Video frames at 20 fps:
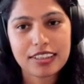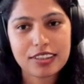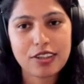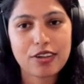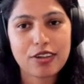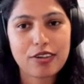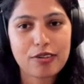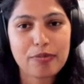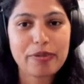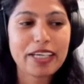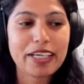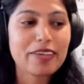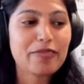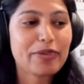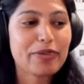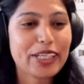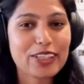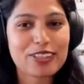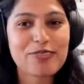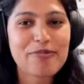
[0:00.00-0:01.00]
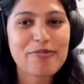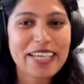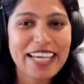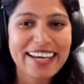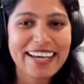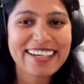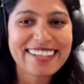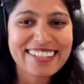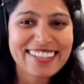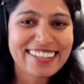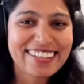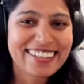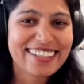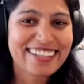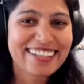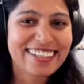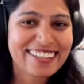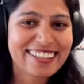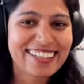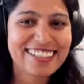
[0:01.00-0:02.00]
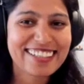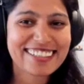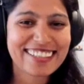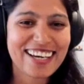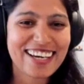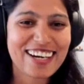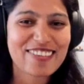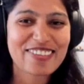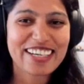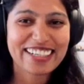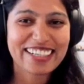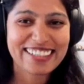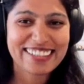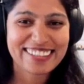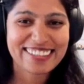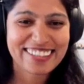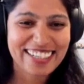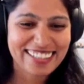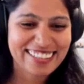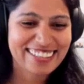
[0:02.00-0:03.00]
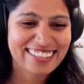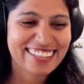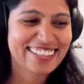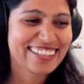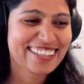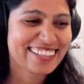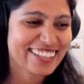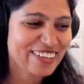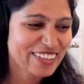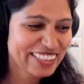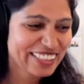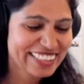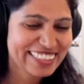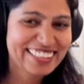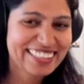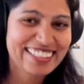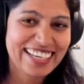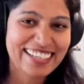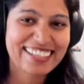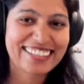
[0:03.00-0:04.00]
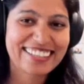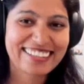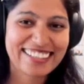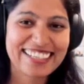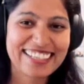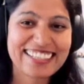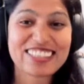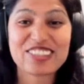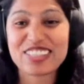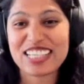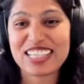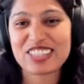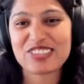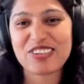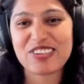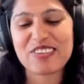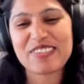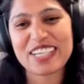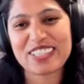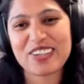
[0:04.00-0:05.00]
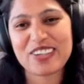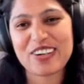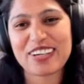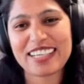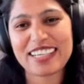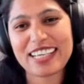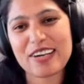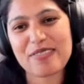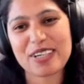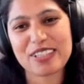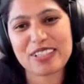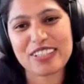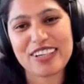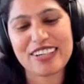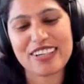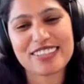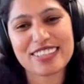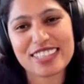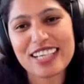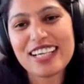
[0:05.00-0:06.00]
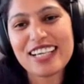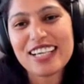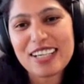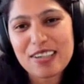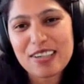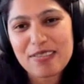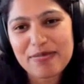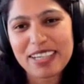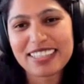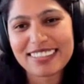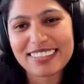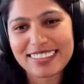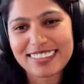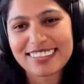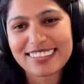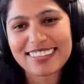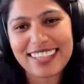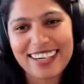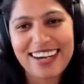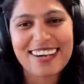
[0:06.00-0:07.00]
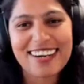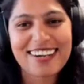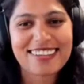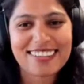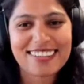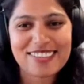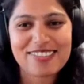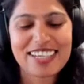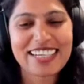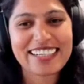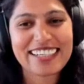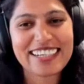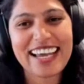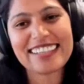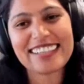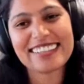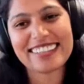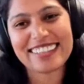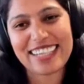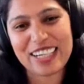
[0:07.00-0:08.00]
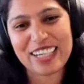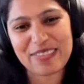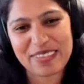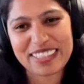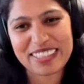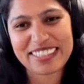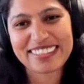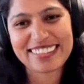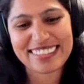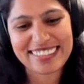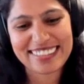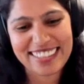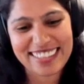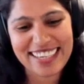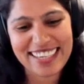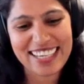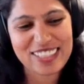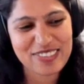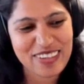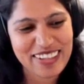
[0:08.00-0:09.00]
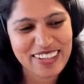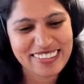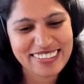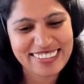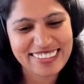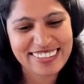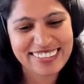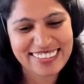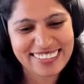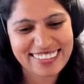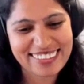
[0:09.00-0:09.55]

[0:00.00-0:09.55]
So because me and Chris are very interested in all these things, that's why we are talking about those. But there are very lighter elements as well.